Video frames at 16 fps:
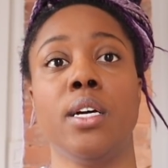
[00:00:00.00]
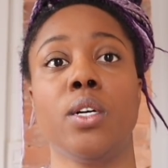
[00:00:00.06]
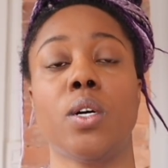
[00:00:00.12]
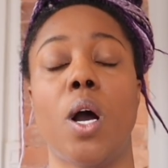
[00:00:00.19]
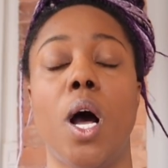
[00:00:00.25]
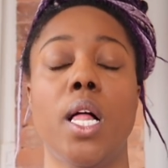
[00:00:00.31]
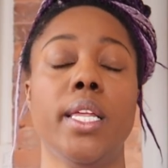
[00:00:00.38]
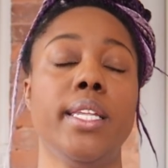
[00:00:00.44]

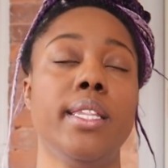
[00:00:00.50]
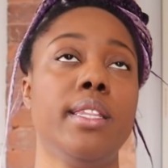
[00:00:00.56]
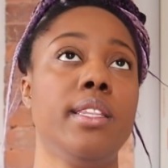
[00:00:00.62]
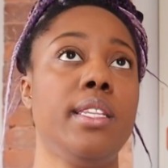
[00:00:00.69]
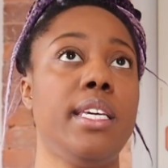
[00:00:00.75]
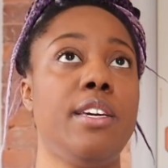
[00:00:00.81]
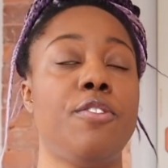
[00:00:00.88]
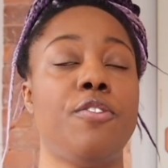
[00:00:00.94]
Call
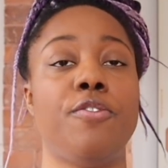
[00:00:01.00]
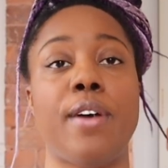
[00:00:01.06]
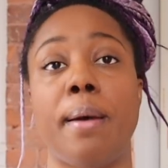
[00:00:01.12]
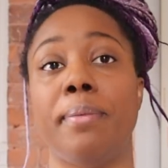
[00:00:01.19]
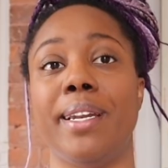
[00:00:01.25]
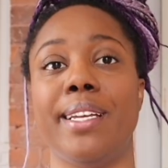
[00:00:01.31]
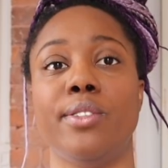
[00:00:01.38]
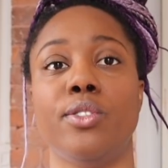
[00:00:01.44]
in the
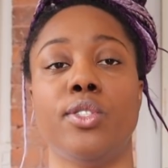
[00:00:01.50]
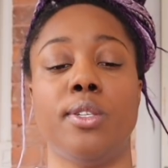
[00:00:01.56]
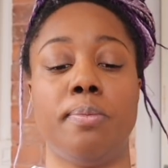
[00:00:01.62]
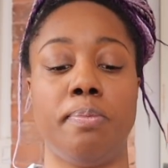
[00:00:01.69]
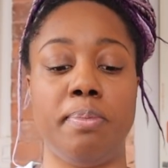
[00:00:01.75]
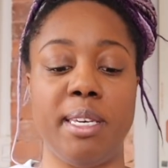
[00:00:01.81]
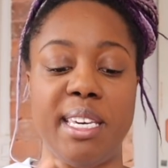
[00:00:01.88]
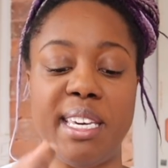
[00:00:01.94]
feminine to
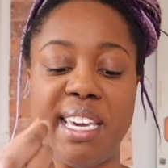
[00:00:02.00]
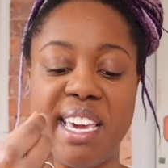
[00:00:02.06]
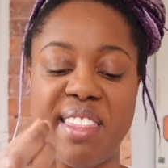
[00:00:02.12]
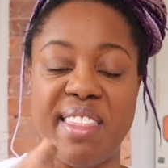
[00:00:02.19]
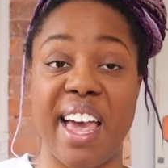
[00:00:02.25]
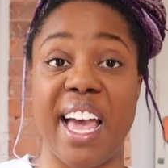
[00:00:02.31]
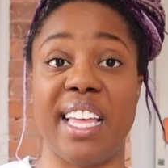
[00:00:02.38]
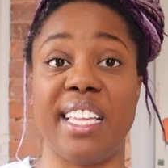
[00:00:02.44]
be
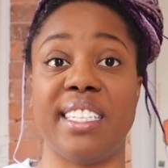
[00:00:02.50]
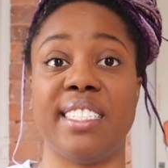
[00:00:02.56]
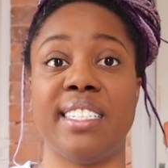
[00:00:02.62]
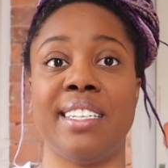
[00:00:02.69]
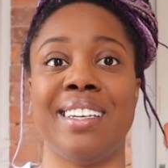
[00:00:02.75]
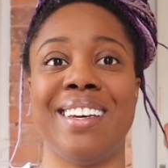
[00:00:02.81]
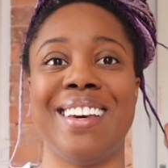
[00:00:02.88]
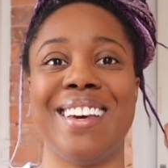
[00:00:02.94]
in
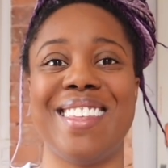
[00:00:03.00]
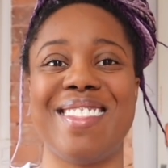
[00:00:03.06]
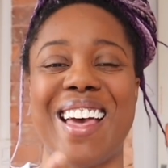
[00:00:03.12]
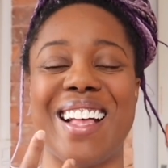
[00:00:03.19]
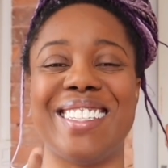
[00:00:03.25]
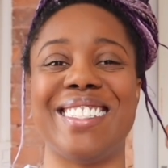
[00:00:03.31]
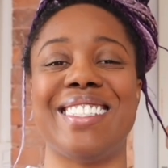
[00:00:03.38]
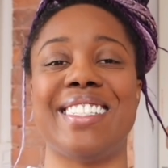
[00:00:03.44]
that
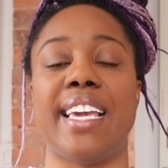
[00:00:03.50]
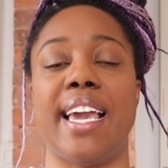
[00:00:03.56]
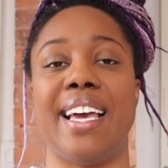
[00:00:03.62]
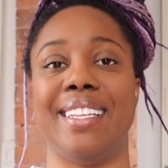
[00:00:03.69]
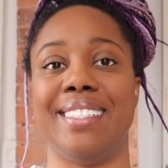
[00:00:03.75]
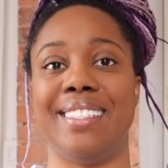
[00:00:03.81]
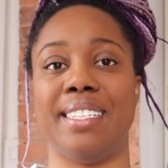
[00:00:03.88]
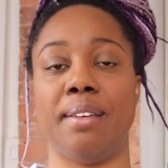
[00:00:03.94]
that
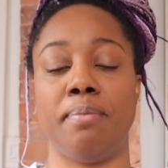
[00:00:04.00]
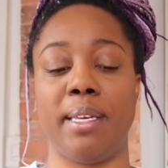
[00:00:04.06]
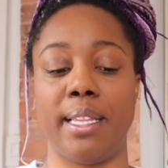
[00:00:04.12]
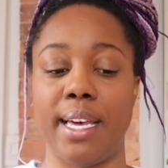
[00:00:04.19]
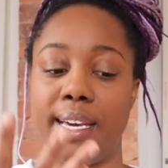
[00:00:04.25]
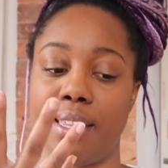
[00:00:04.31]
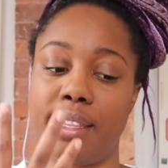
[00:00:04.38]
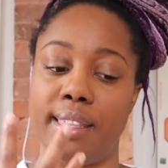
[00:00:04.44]
stance and be
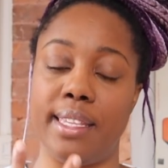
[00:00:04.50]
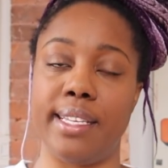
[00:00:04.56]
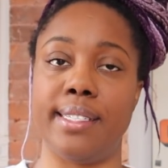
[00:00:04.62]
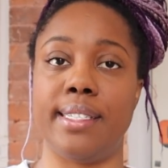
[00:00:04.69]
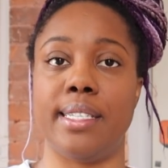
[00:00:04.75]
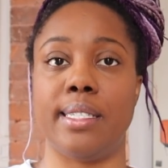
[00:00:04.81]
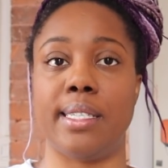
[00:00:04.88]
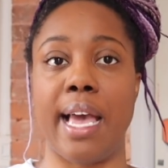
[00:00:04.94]
like,
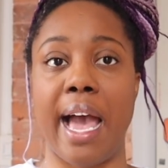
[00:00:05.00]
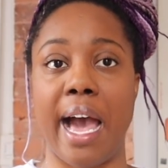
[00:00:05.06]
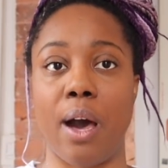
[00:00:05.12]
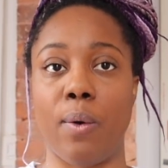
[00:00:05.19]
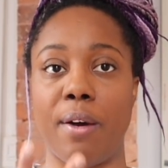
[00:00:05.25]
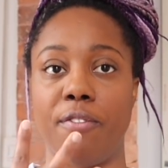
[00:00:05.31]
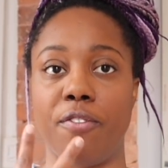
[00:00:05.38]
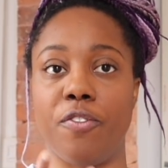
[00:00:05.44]
this is
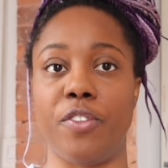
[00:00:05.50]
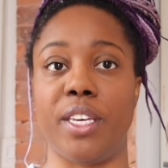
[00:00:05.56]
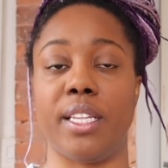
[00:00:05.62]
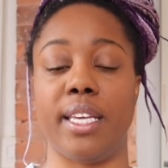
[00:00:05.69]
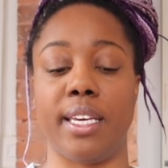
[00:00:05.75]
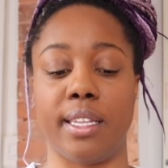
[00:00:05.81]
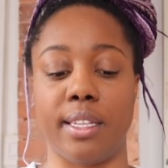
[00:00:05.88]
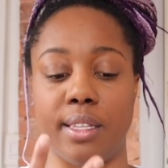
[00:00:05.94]
how I'm
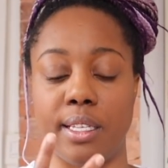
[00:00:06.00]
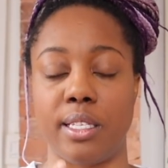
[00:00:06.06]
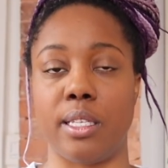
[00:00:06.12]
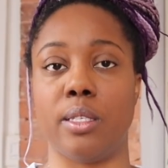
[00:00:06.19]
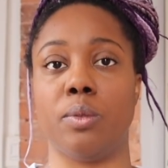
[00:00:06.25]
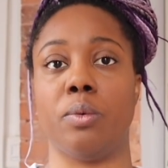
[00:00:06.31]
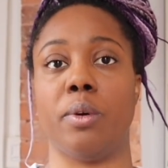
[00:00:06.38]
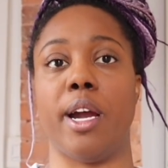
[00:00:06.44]
feeling, this
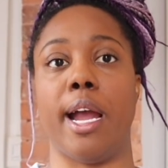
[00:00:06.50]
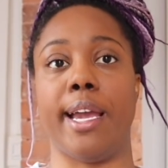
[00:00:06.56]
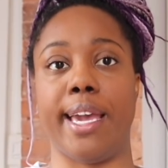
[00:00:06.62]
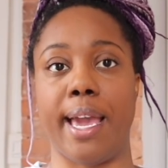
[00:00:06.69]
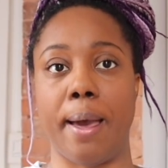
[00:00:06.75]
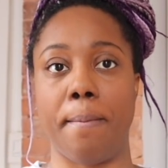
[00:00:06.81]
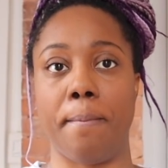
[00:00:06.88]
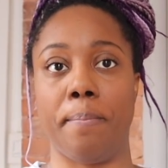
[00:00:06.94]
is where I
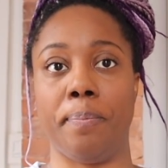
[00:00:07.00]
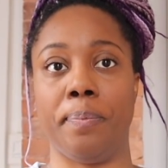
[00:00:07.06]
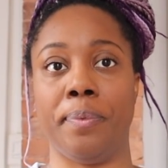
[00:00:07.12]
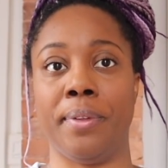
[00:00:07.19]
am.